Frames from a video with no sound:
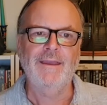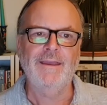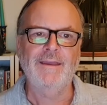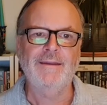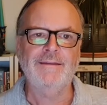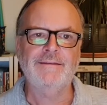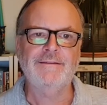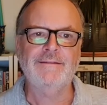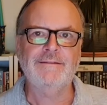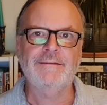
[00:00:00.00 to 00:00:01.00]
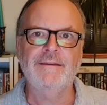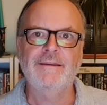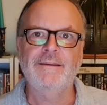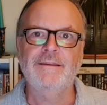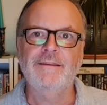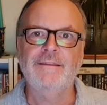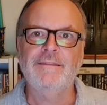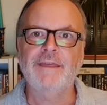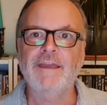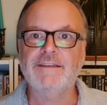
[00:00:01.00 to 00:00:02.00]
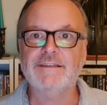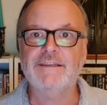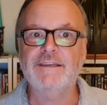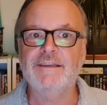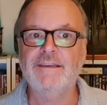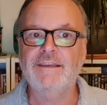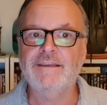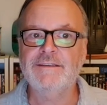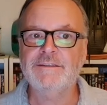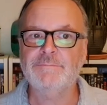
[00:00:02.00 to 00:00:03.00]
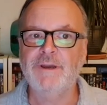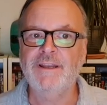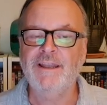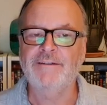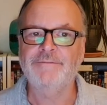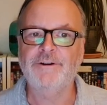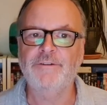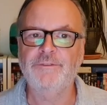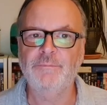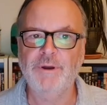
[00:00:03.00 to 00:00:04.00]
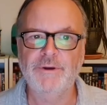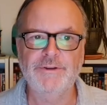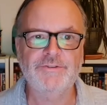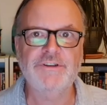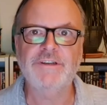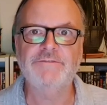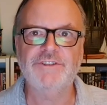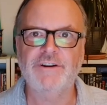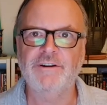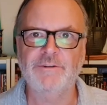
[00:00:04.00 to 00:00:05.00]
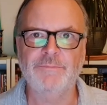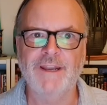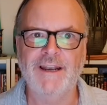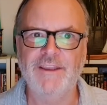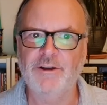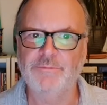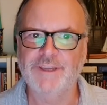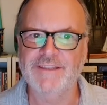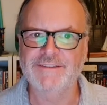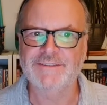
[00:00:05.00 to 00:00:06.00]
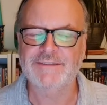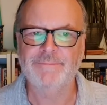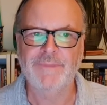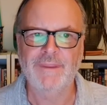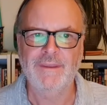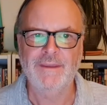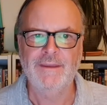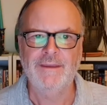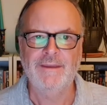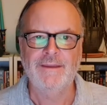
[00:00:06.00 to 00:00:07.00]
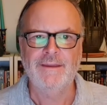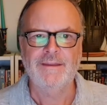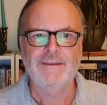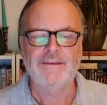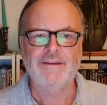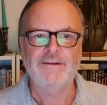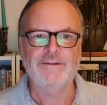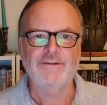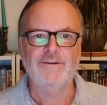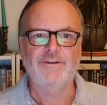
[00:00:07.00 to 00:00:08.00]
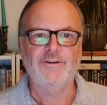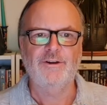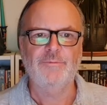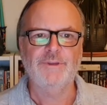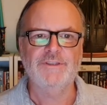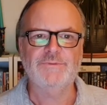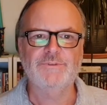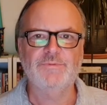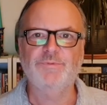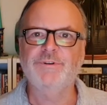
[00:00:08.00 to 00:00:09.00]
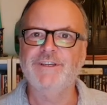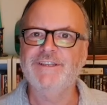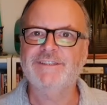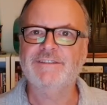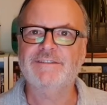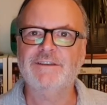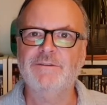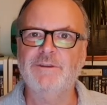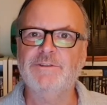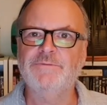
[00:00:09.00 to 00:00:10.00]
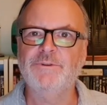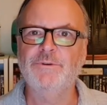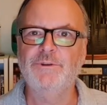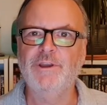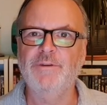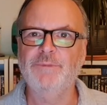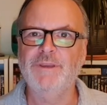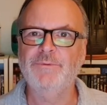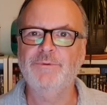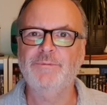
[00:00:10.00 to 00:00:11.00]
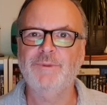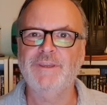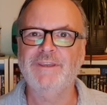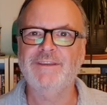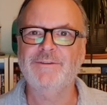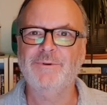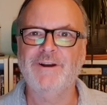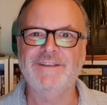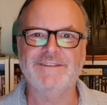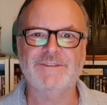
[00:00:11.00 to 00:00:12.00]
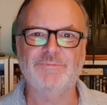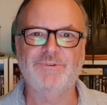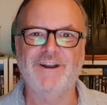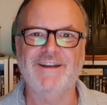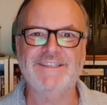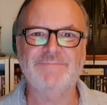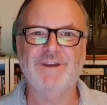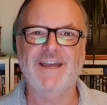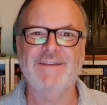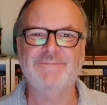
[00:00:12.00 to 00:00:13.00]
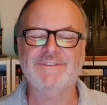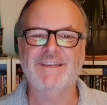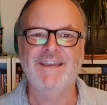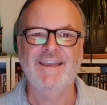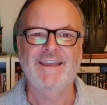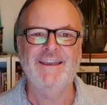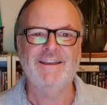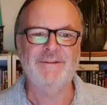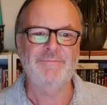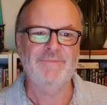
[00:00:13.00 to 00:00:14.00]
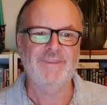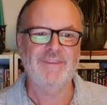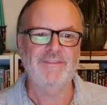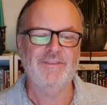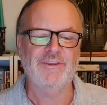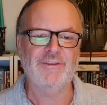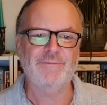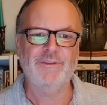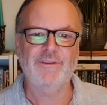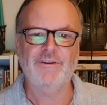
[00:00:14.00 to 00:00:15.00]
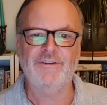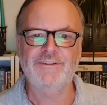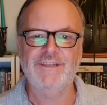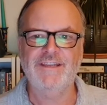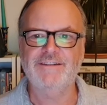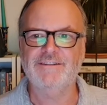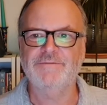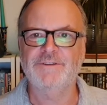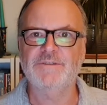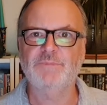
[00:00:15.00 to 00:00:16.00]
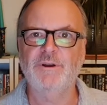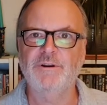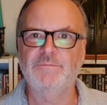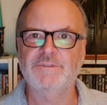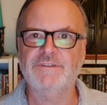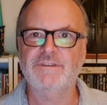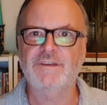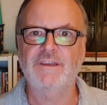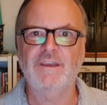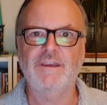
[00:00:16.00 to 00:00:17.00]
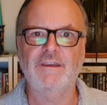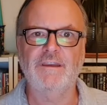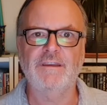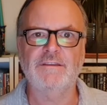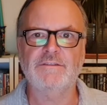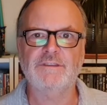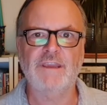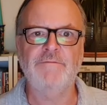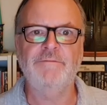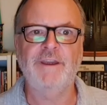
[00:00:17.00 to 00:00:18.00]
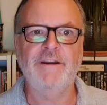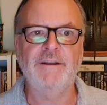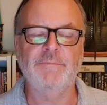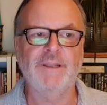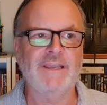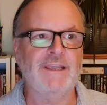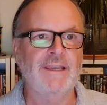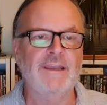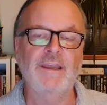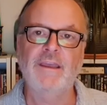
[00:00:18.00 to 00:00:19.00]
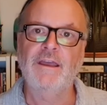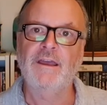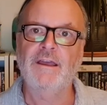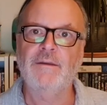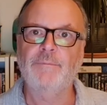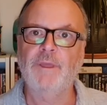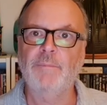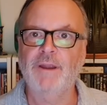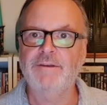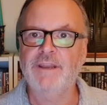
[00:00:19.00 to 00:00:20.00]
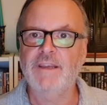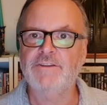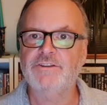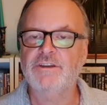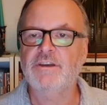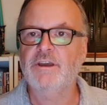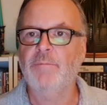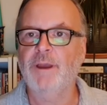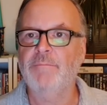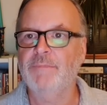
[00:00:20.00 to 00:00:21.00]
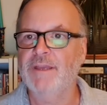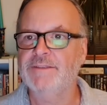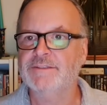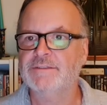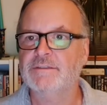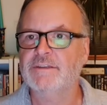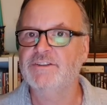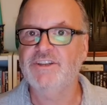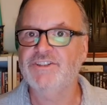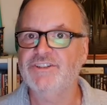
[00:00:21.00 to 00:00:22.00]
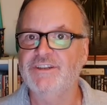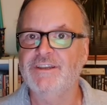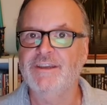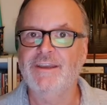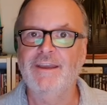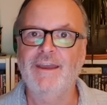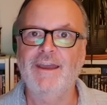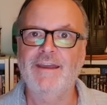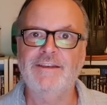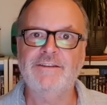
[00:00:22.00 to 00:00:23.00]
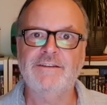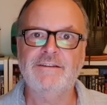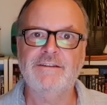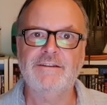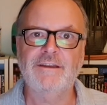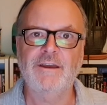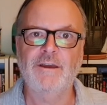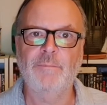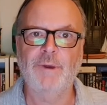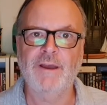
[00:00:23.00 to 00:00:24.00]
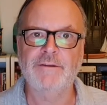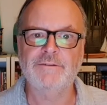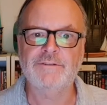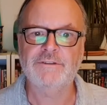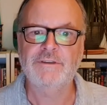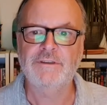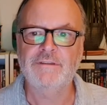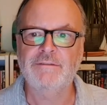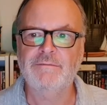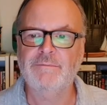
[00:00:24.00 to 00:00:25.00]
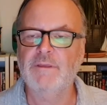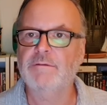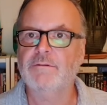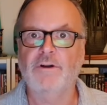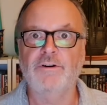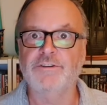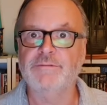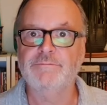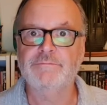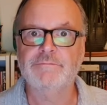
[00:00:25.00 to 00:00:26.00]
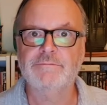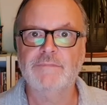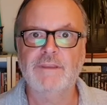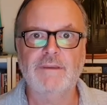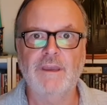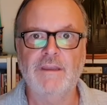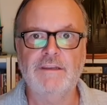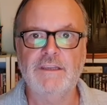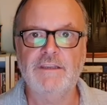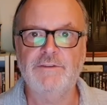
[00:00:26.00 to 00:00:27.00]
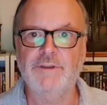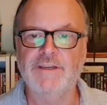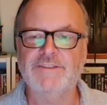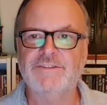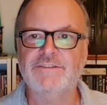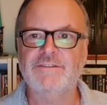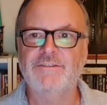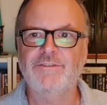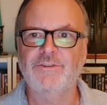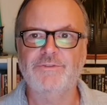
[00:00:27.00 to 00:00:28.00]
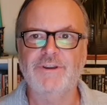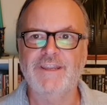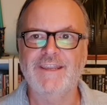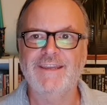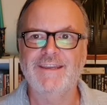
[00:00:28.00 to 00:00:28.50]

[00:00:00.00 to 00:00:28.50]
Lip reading: And that is my love of the poetry of Gerard Manley Hopkins. Now, Hopkins was a priest, so those of you who know me will be quite surprised, perhaps. The content of his poems is invariably about nature, about man's condition, and about God. And he unites the three,